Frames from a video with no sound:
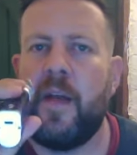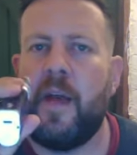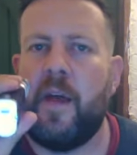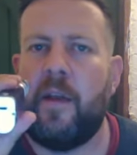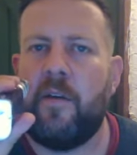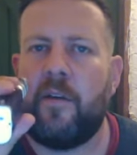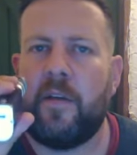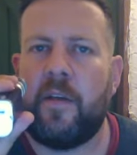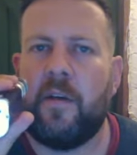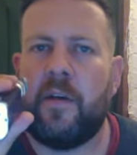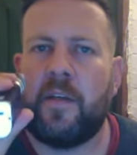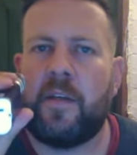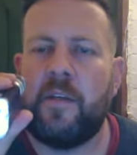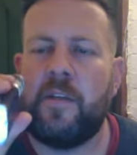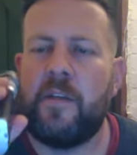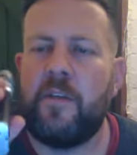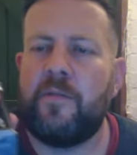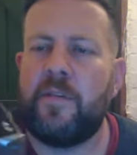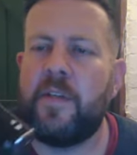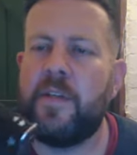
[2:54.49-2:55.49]
and I can
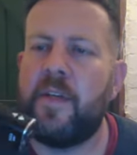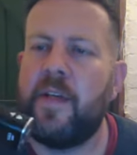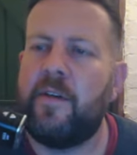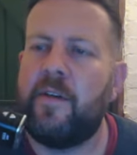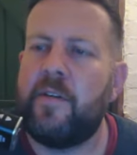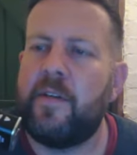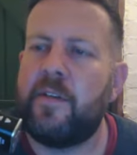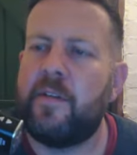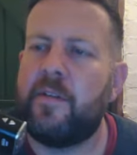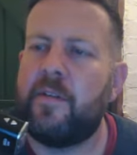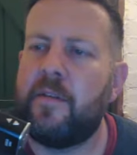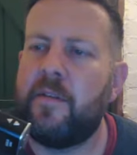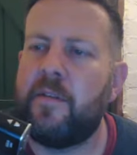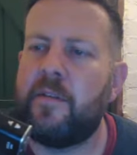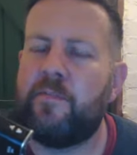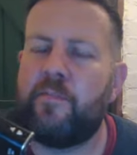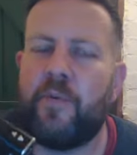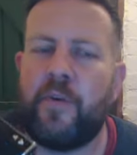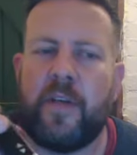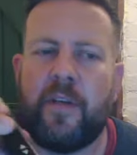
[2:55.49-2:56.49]
use it now, and
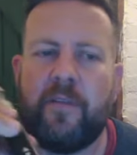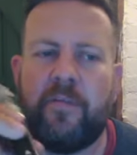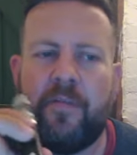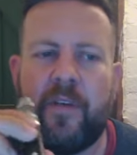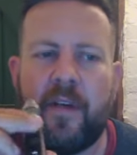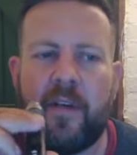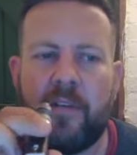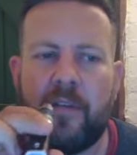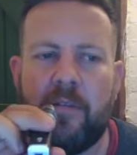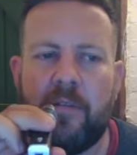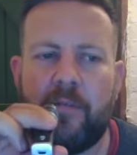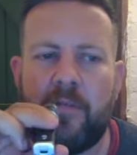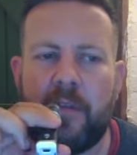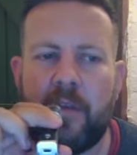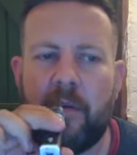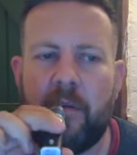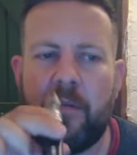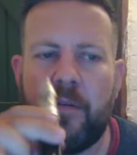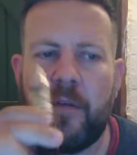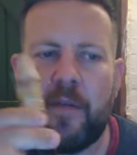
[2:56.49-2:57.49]
it's pretty effective.
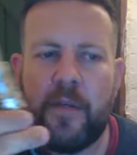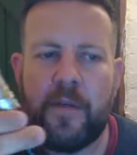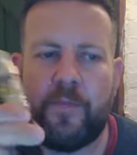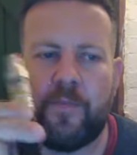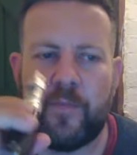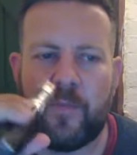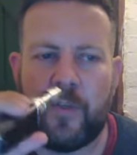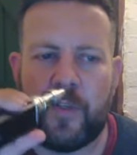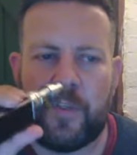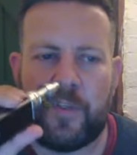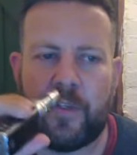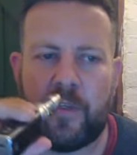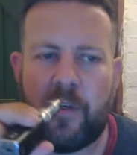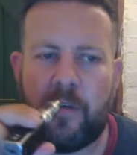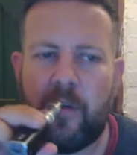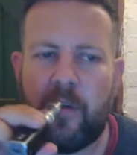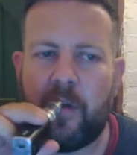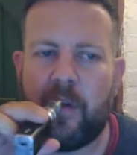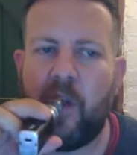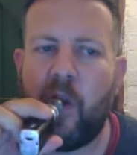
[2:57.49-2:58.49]
So just to show
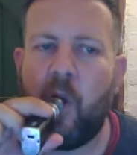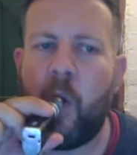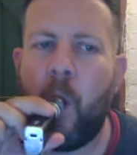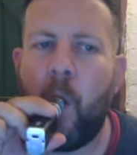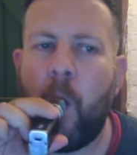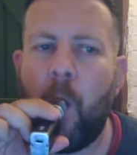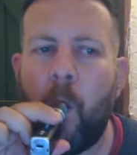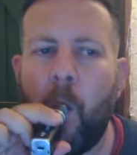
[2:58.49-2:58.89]
you again.